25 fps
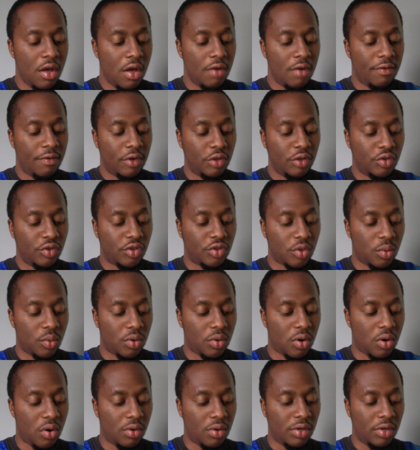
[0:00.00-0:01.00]
For you
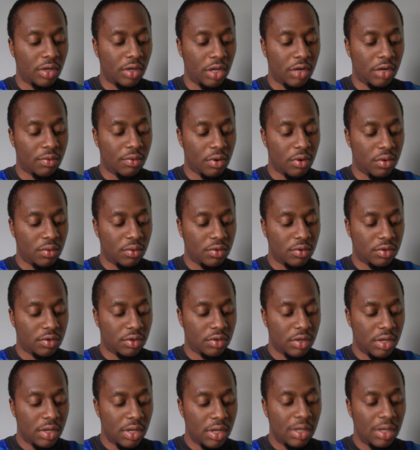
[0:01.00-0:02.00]
so-called Negroes,
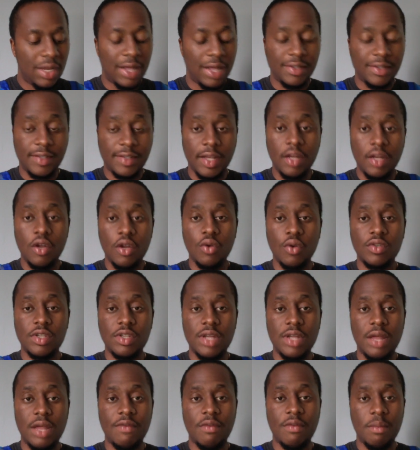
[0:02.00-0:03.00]
Latinos, and
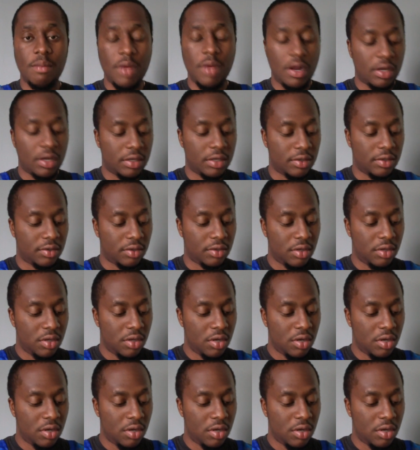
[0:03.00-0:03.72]
Native Americans.